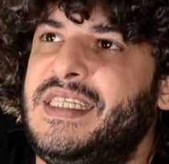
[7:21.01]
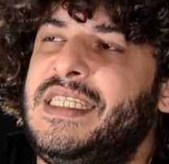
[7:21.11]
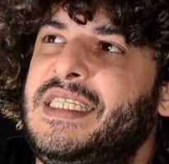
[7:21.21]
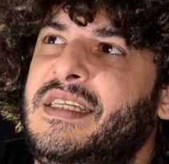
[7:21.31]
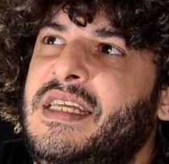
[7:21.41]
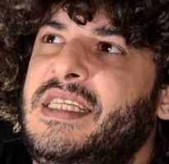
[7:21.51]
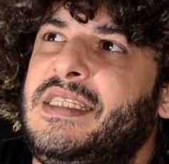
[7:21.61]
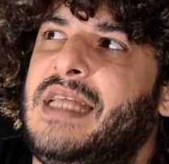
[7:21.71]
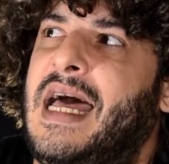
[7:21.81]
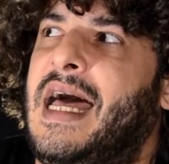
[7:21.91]
It's
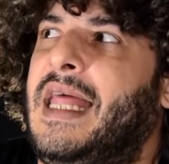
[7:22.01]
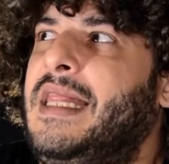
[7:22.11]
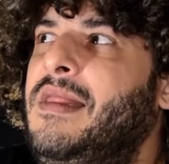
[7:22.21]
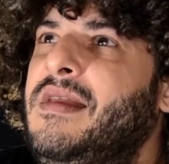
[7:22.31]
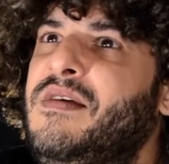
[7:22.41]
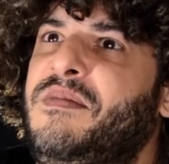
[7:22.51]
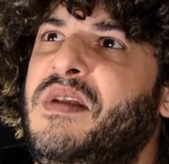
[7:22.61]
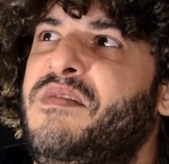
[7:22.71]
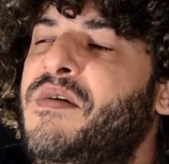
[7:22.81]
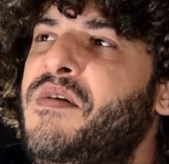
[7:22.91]
a little bit
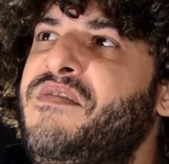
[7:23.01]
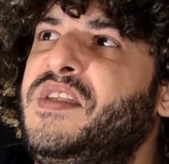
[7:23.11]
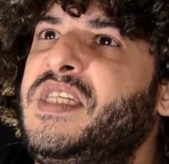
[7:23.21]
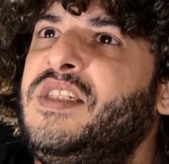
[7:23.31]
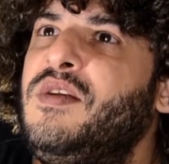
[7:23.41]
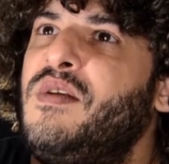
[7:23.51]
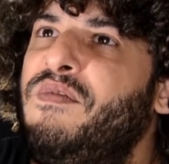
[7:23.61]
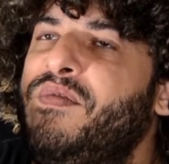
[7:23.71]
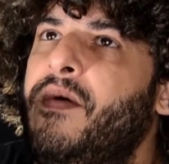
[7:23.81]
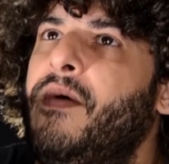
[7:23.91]
of a refutation
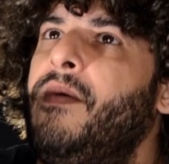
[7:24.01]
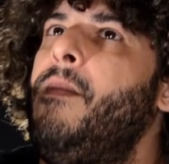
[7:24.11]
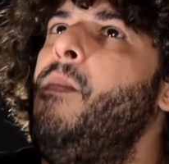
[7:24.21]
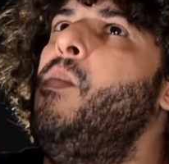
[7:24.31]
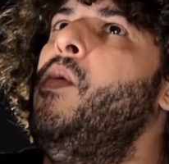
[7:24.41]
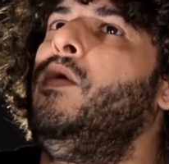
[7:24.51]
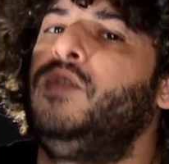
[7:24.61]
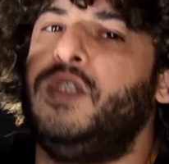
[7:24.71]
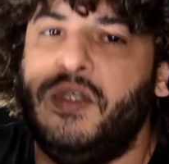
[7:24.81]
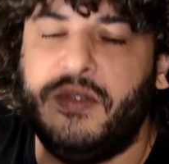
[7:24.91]
of the
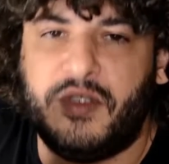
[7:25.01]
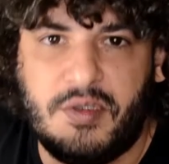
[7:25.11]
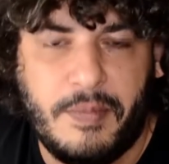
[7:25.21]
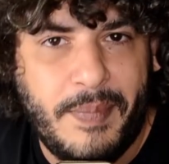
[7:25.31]
most used